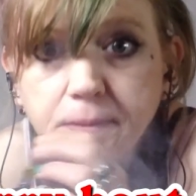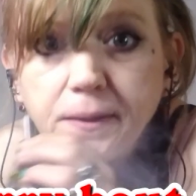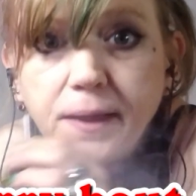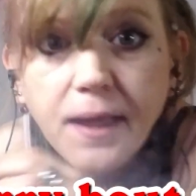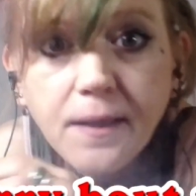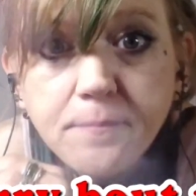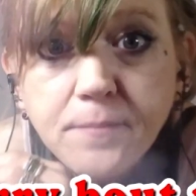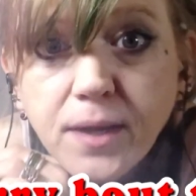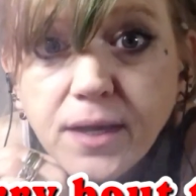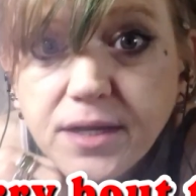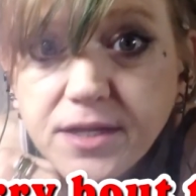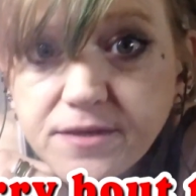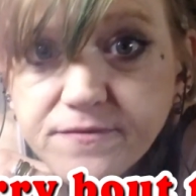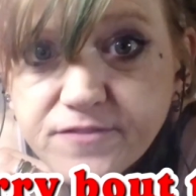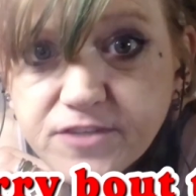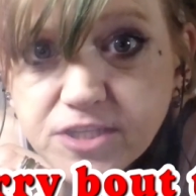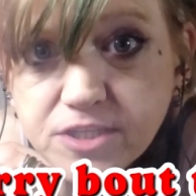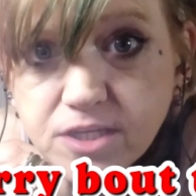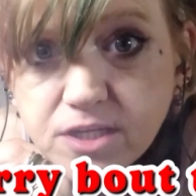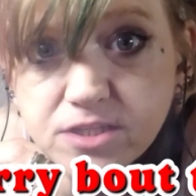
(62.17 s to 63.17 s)
I might
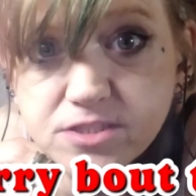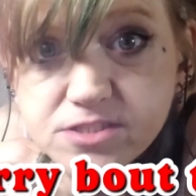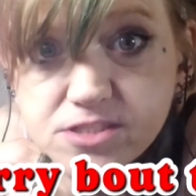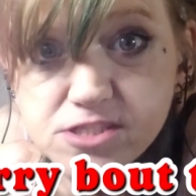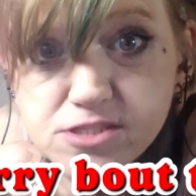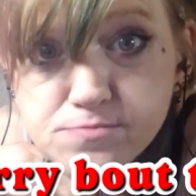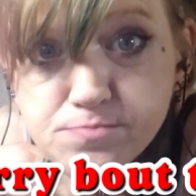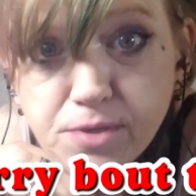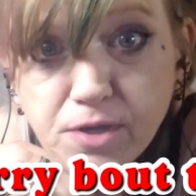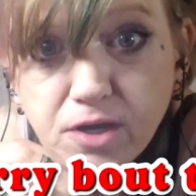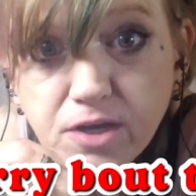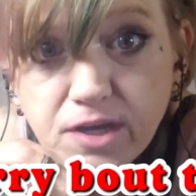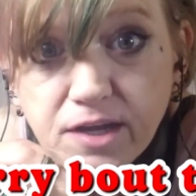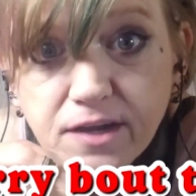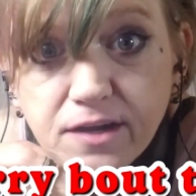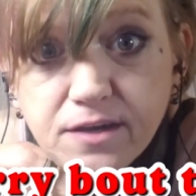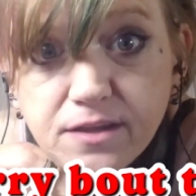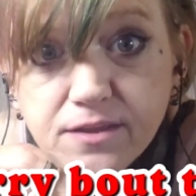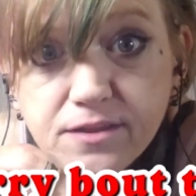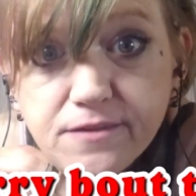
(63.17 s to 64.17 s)
even cut this part
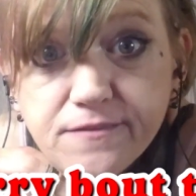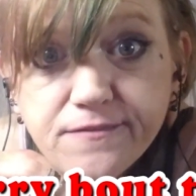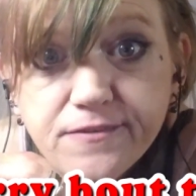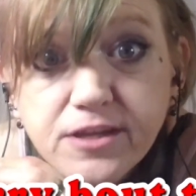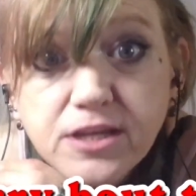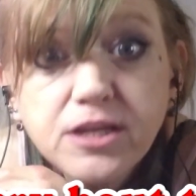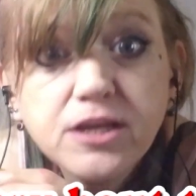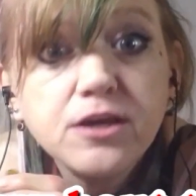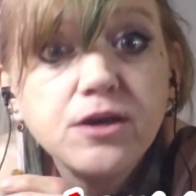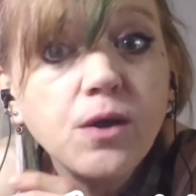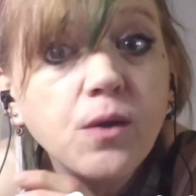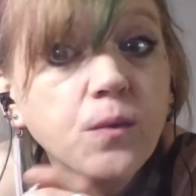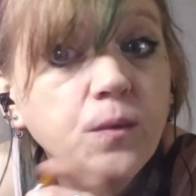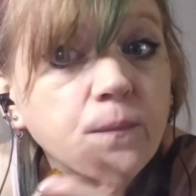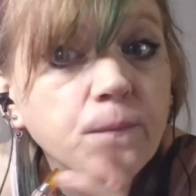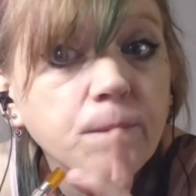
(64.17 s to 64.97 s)
out of the video.